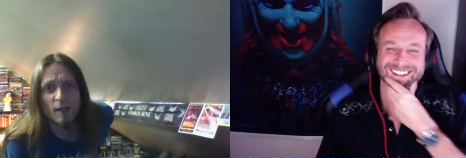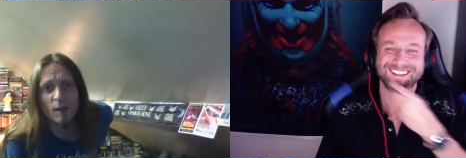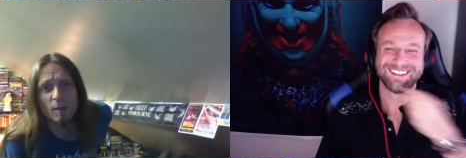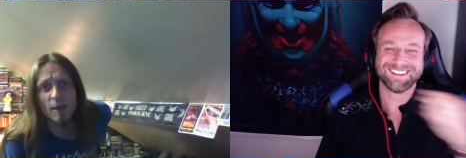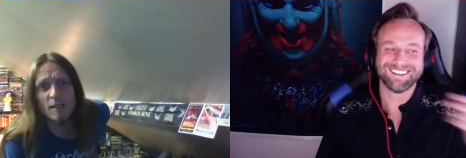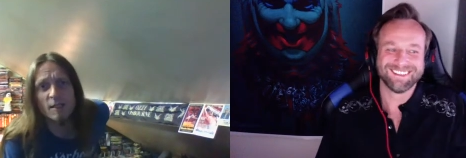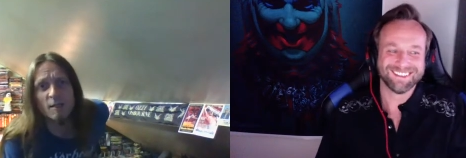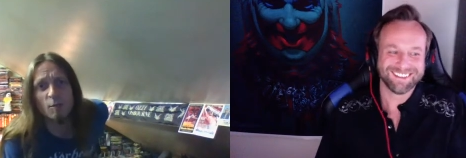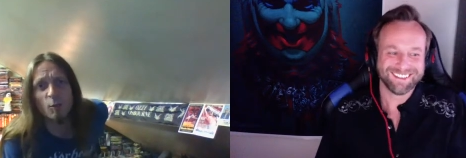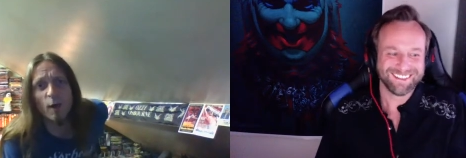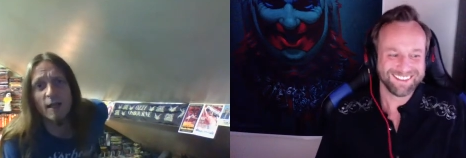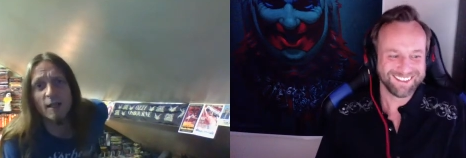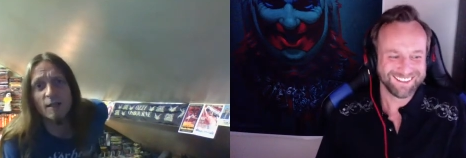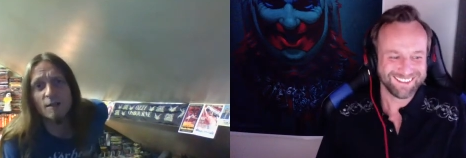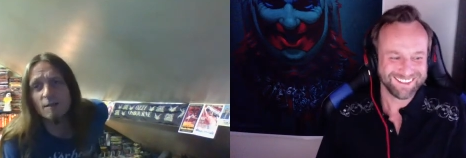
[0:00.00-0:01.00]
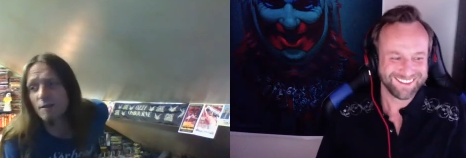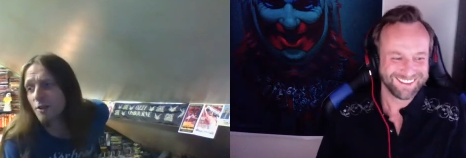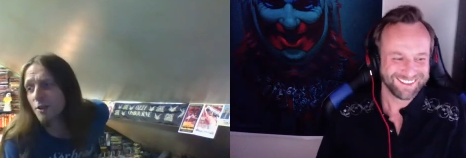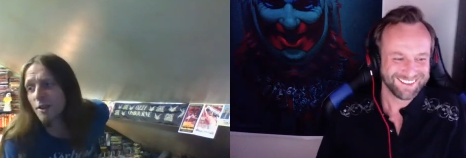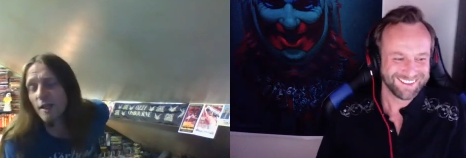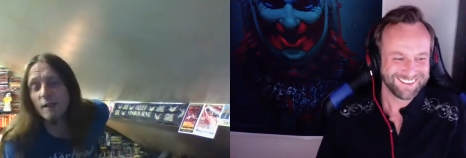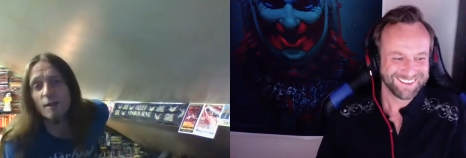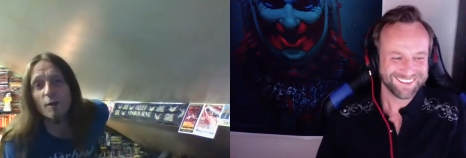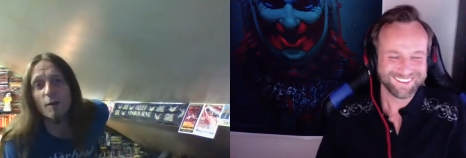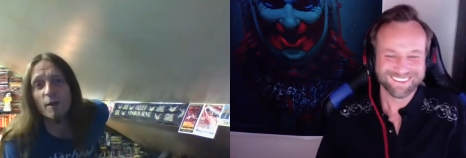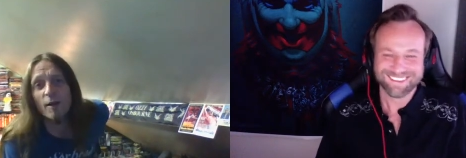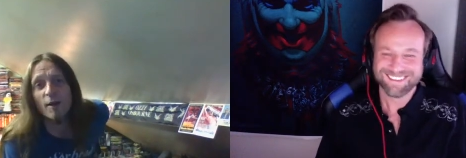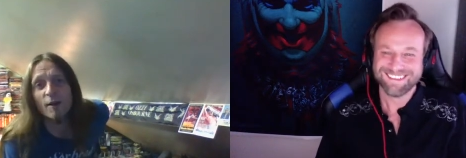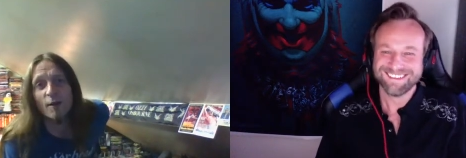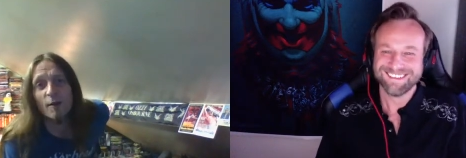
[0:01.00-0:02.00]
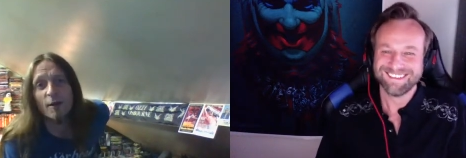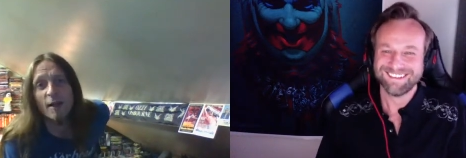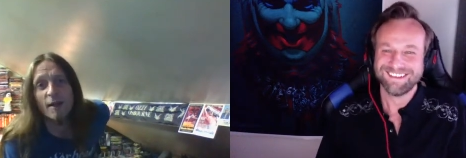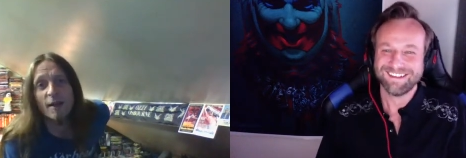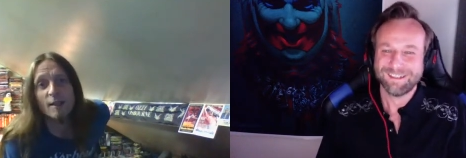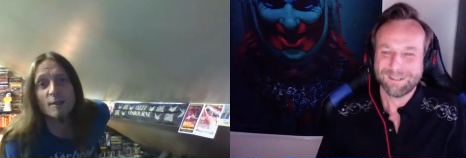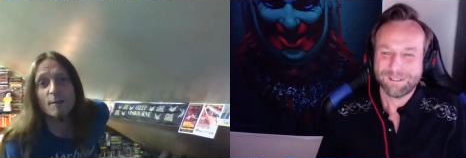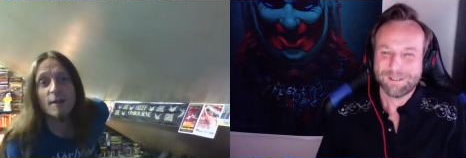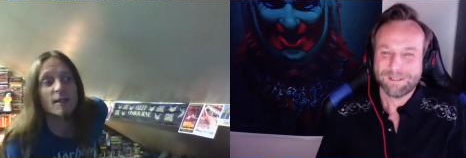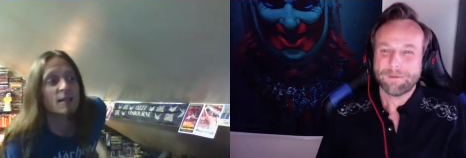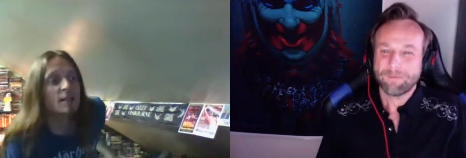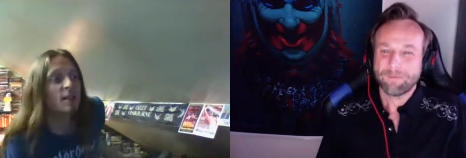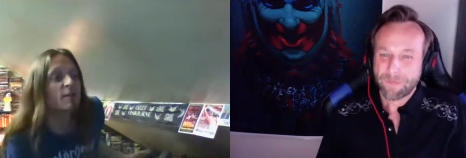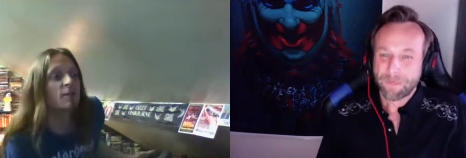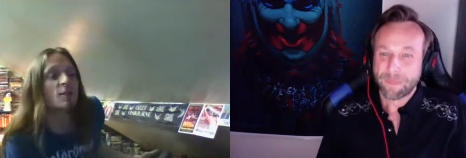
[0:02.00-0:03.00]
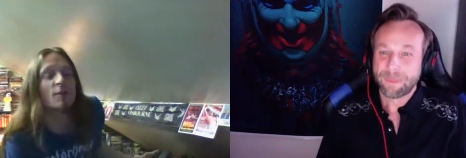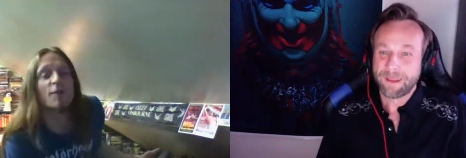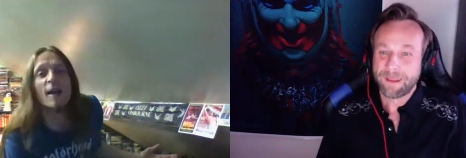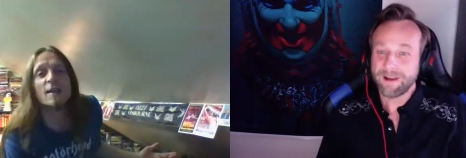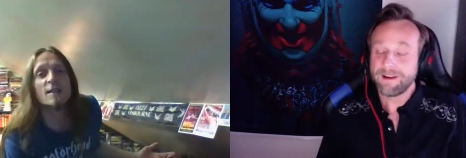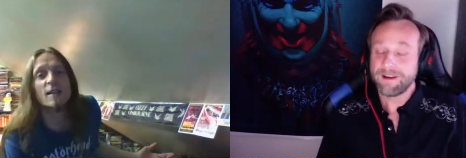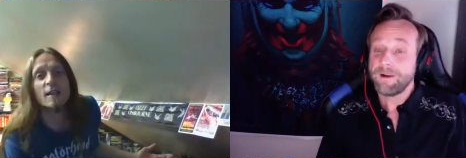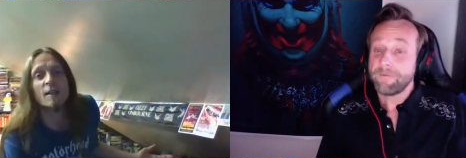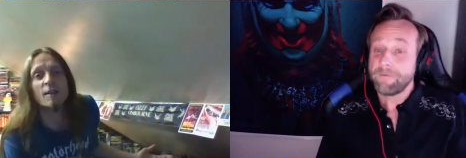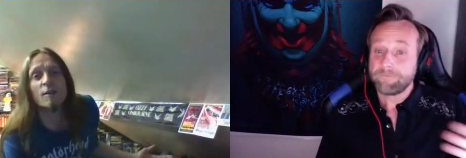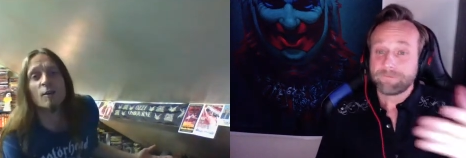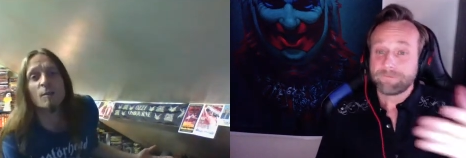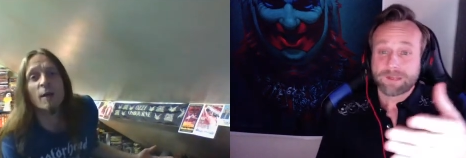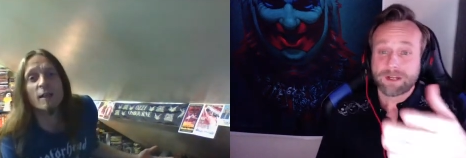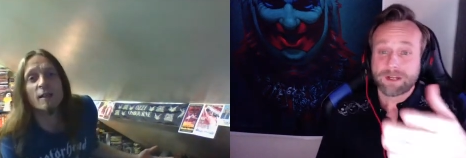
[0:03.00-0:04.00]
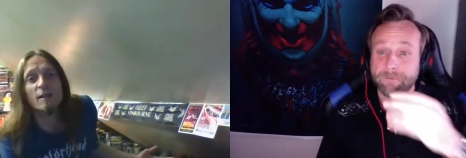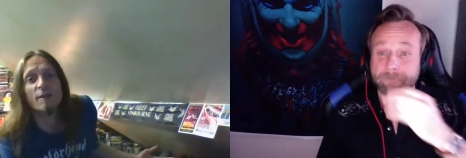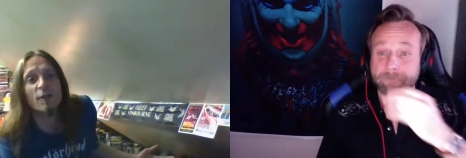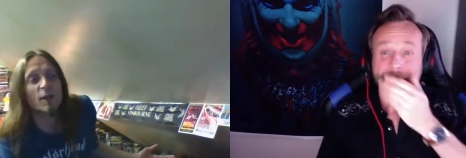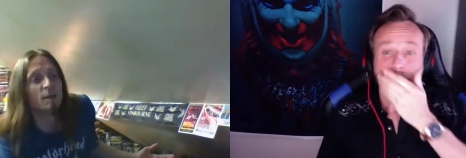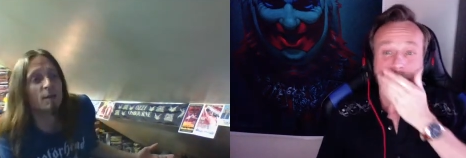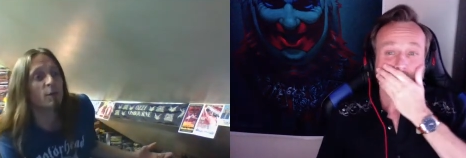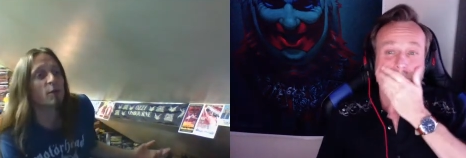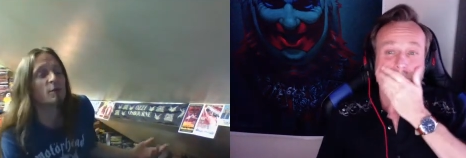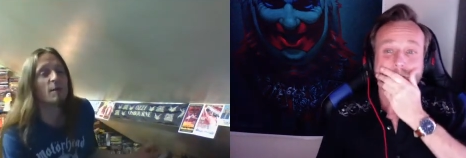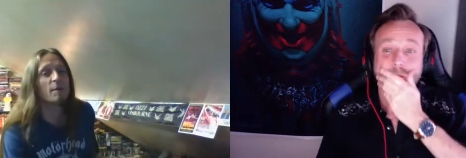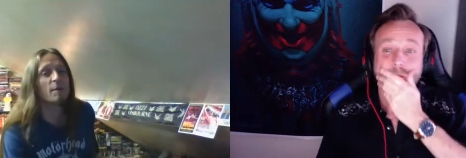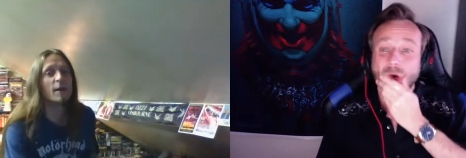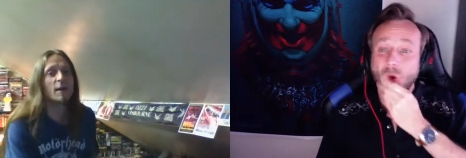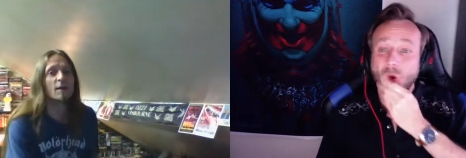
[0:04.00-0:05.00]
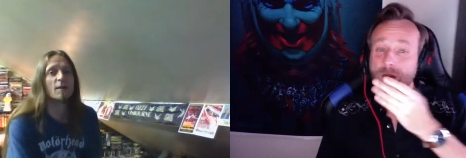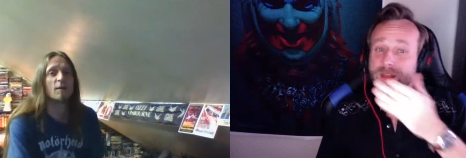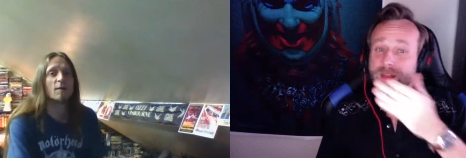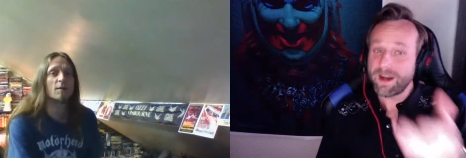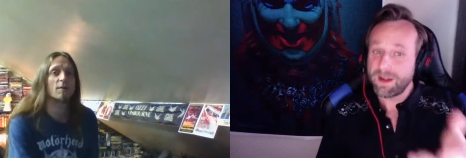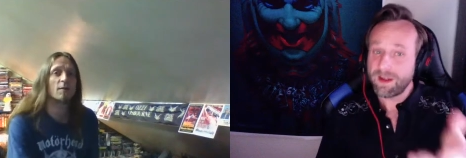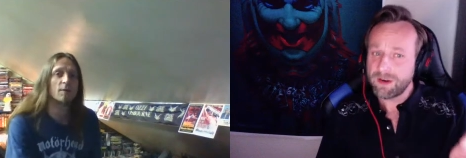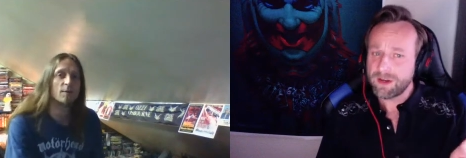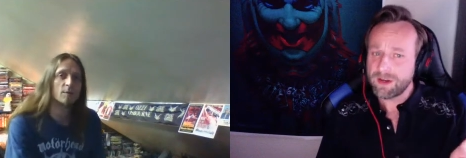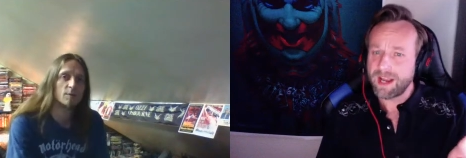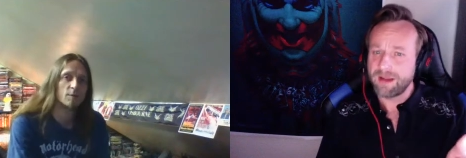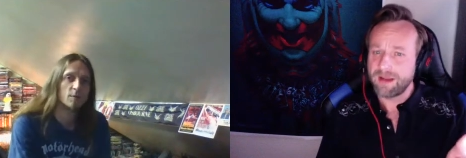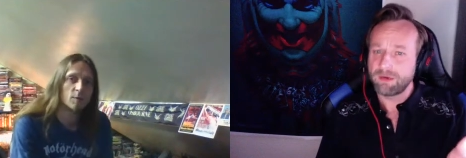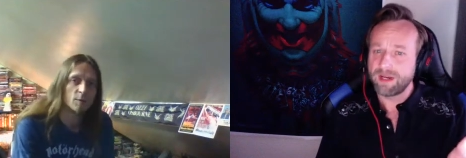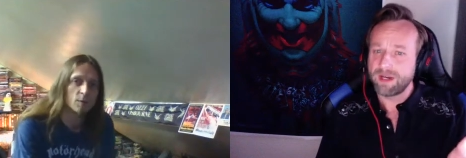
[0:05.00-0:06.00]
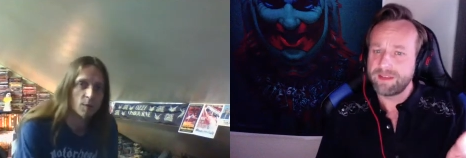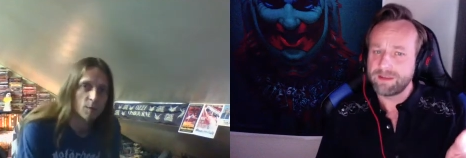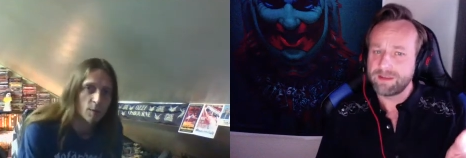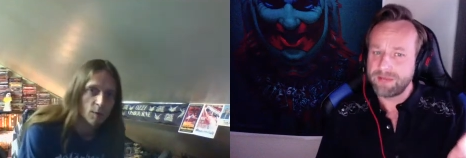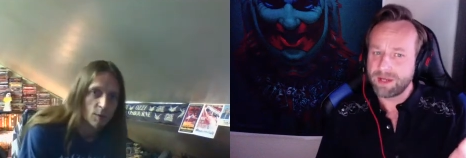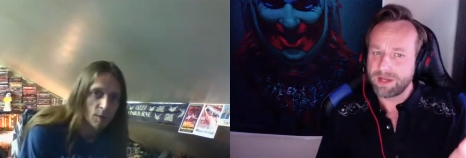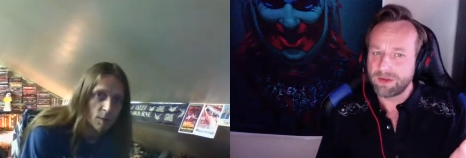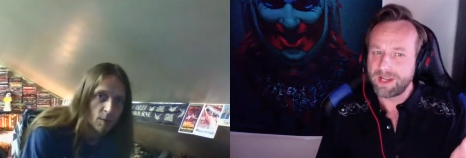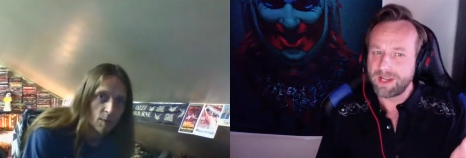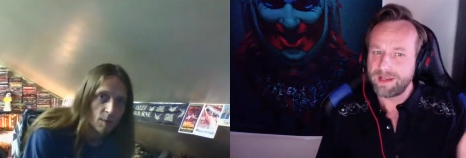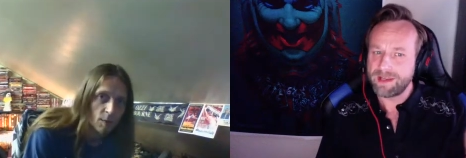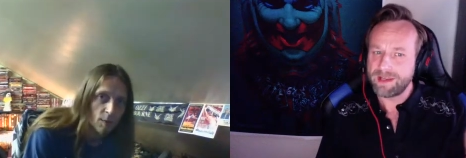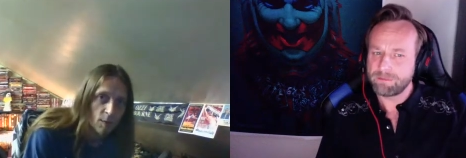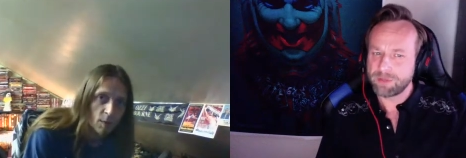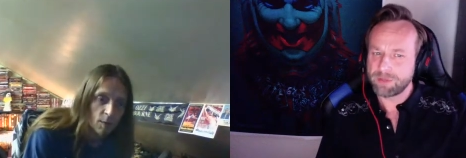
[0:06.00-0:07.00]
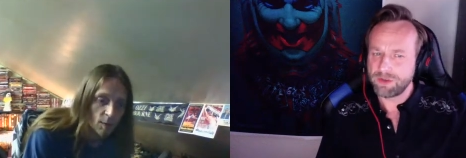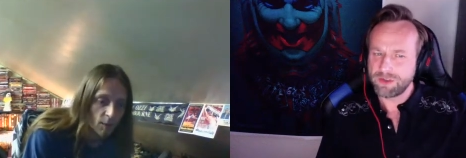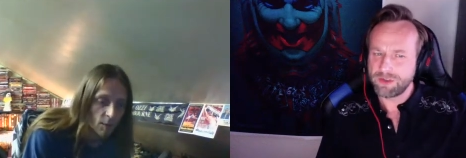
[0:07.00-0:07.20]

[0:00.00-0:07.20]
Speaker 1: no, man. It's a wild shit going on though, isn't it? That's why this stuff's yeah. fascinating though, man. Fucking well, or that other guy, right? The metal guy that burned the